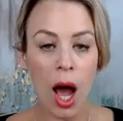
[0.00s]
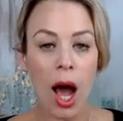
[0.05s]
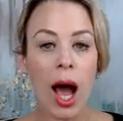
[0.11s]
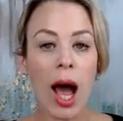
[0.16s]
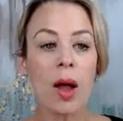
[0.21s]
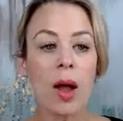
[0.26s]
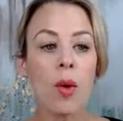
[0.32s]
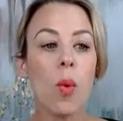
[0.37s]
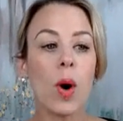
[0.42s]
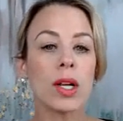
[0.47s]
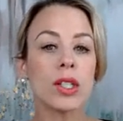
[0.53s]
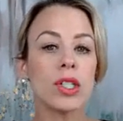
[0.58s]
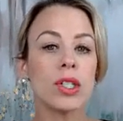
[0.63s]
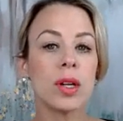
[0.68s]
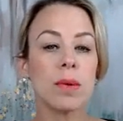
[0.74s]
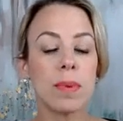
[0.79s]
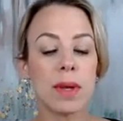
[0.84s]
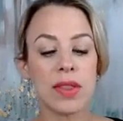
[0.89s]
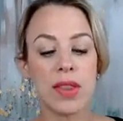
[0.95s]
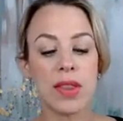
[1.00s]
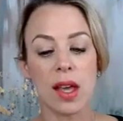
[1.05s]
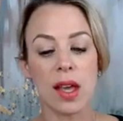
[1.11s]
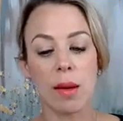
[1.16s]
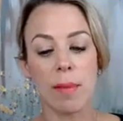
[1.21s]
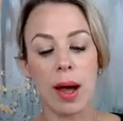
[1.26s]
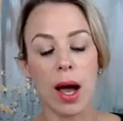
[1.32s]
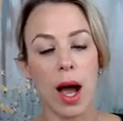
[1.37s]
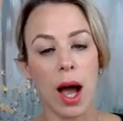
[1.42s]
I want you to be
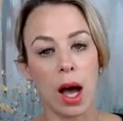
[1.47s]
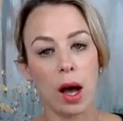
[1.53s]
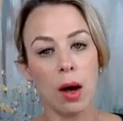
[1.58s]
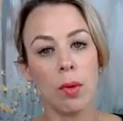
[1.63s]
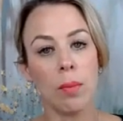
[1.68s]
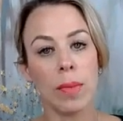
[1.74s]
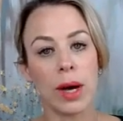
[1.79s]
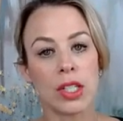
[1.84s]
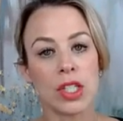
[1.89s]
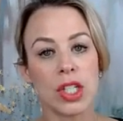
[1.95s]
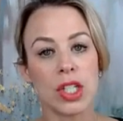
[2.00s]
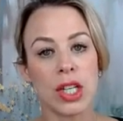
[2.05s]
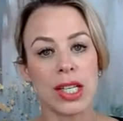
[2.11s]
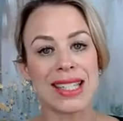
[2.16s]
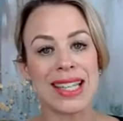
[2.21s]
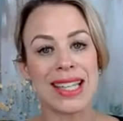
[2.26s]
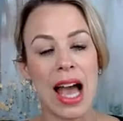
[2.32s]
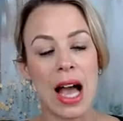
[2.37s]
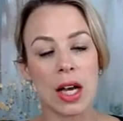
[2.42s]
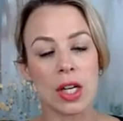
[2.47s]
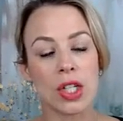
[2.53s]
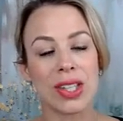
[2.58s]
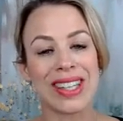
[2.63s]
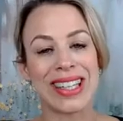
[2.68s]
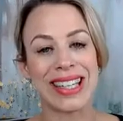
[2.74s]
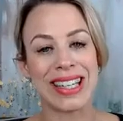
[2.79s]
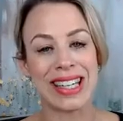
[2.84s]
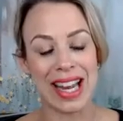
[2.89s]
thinking about how much is
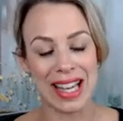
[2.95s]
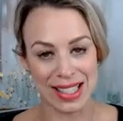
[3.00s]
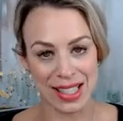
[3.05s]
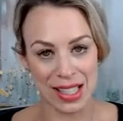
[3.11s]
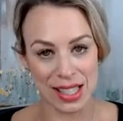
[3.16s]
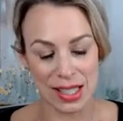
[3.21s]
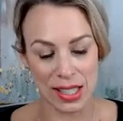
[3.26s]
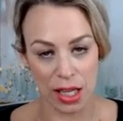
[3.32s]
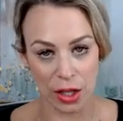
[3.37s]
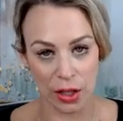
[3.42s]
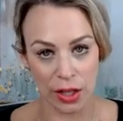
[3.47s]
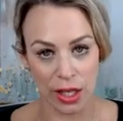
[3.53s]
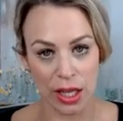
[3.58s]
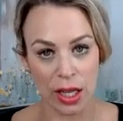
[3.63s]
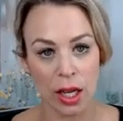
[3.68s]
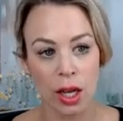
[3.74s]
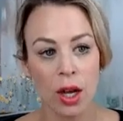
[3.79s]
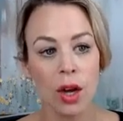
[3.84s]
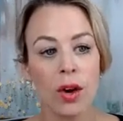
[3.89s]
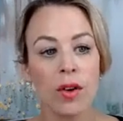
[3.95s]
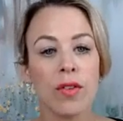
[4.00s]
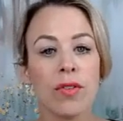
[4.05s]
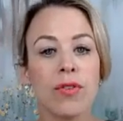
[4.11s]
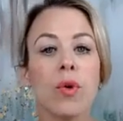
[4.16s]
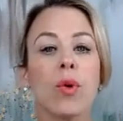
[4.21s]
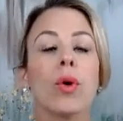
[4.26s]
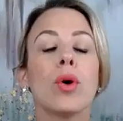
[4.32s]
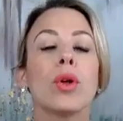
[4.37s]
actually necessary
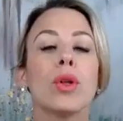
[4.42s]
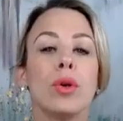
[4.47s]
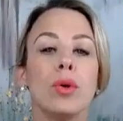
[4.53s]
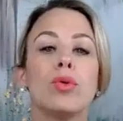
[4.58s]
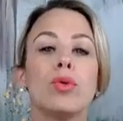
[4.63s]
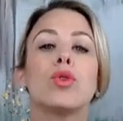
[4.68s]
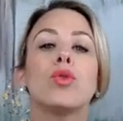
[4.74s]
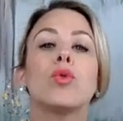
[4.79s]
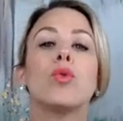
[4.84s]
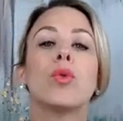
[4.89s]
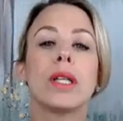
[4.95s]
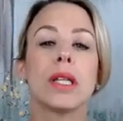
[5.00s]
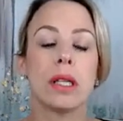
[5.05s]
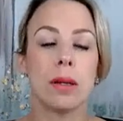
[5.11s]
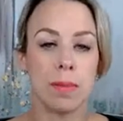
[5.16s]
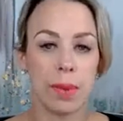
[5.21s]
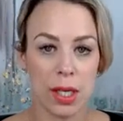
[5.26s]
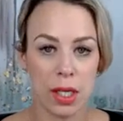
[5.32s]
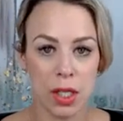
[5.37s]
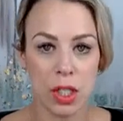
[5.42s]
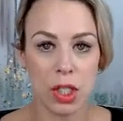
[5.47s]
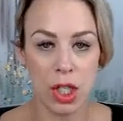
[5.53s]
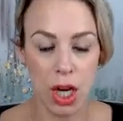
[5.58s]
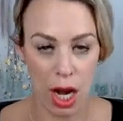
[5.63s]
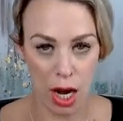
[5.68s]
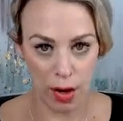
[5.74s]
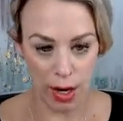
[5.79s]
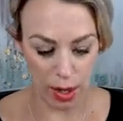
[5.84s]
for you to really be
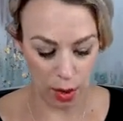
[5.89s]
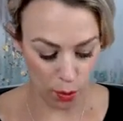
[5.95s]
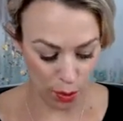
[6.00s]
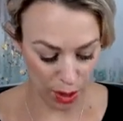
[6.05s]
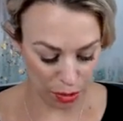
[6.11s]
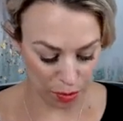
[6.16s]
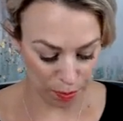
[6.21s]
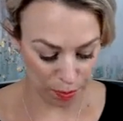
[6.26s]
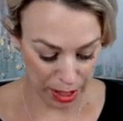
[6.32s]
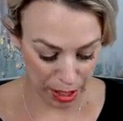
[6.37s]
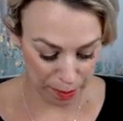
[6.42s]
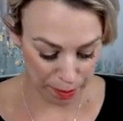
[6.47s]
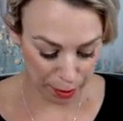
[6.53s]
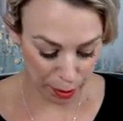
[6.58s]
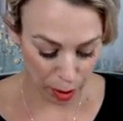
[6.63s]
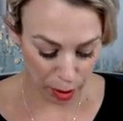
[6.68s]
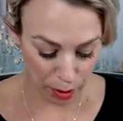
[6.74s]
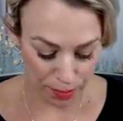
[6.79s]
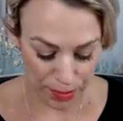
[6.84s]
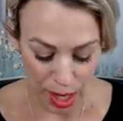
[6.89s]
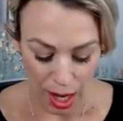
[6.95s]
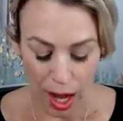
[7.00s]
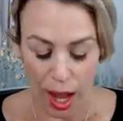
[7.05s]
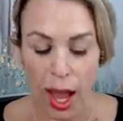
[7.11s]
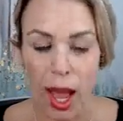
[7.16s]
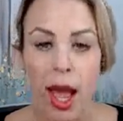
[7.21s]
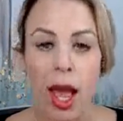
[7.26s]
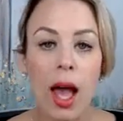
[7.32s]
sharing with people.
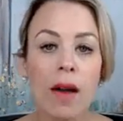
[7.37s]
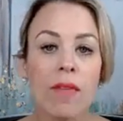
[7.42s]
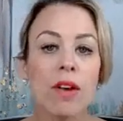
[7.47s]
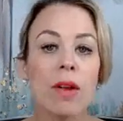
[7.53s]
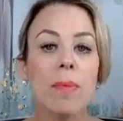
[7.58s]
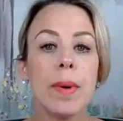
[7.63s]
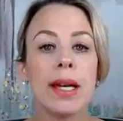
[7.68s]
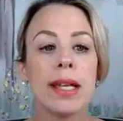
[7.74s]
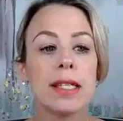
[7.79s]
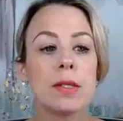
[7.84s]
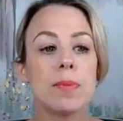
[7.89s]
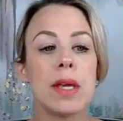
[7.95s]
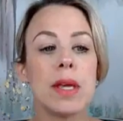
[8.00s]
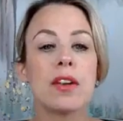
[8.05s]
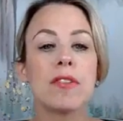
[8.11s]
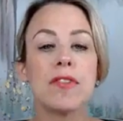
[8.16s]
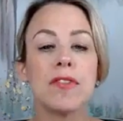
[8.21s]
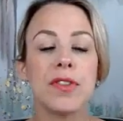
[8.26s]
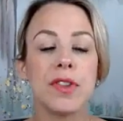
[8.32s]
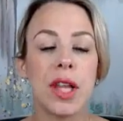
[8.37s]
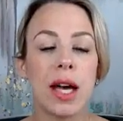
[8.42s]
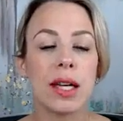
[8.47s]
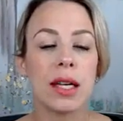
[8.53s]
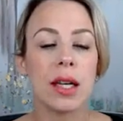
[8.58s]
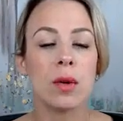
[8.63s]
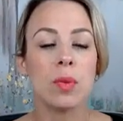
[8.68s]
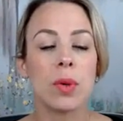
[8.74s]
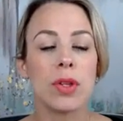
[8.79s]
Everybody's being
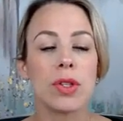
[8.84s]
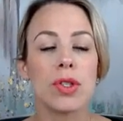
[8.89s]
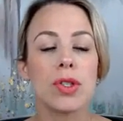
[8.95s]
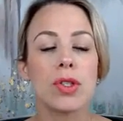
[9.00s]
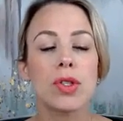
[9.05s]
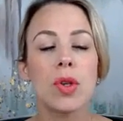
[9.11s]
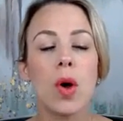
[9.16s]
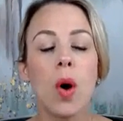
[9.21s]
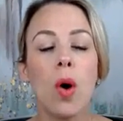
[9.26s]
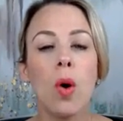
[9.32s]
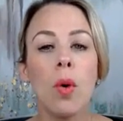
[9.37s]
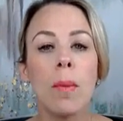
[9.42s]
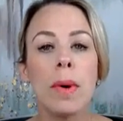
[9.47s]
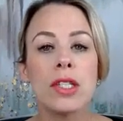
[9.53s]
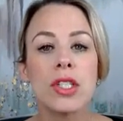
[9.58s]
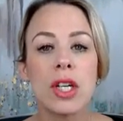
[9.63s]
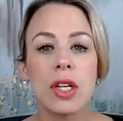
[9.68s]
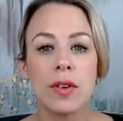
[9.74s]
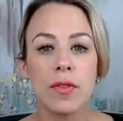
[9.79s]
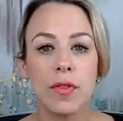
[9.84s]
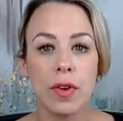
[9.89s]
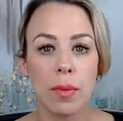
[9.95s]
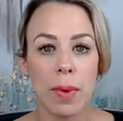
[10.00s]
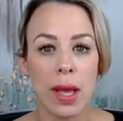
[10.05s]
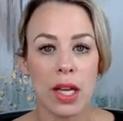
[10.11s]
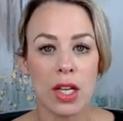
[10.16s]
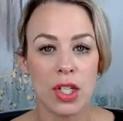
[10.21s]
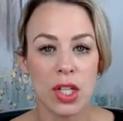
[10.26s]
flooded with so much
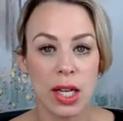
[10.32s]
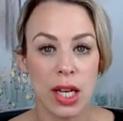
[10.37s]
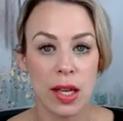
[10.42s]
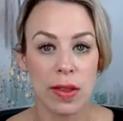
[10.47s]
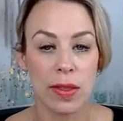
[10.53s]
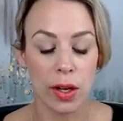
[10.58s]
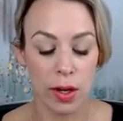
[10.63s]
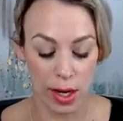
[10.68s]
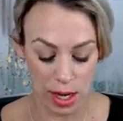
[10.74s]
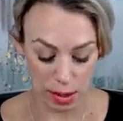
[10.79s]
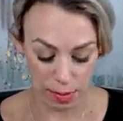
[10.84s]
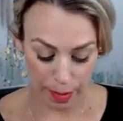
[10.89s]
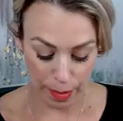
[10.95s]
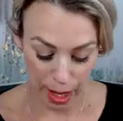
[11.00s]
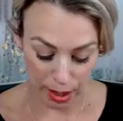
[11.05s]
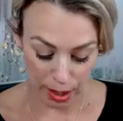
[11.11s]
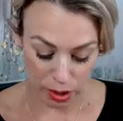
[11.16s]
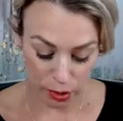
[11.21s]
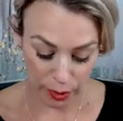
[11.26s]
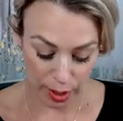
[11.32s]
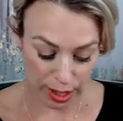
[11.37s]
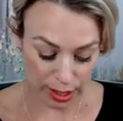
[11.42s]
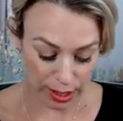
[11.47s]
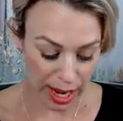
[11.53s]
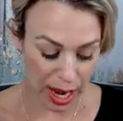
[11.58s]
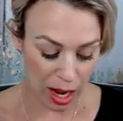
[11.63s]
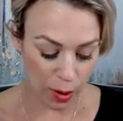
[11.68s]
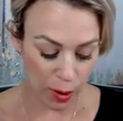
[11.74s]
information in their inbox right
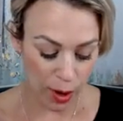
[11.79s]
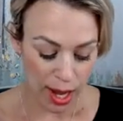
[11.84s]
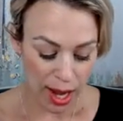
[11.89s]
now,